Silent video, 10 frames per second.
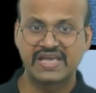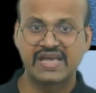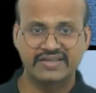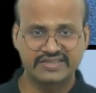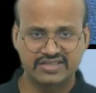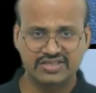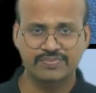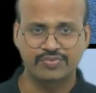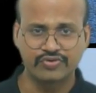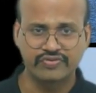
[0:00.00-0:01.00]
And this is a
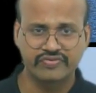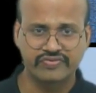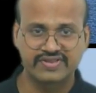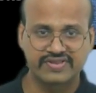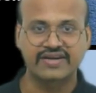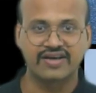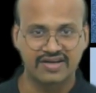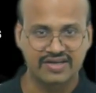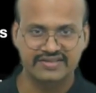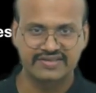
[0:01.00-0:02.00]
proof that
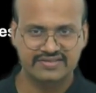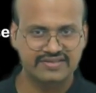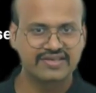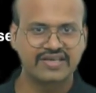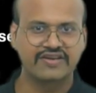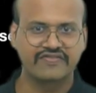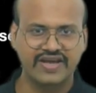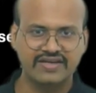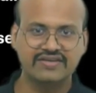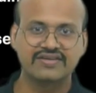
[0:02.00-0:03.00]
earth is in
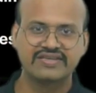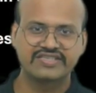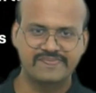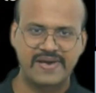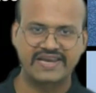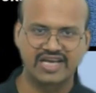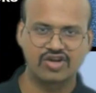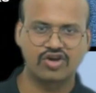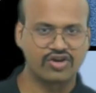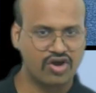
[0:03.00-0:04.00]
fact spherical
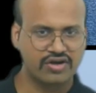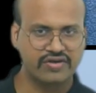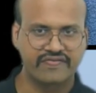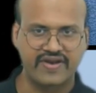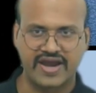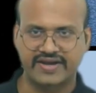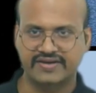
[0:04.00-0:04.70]
or not flat.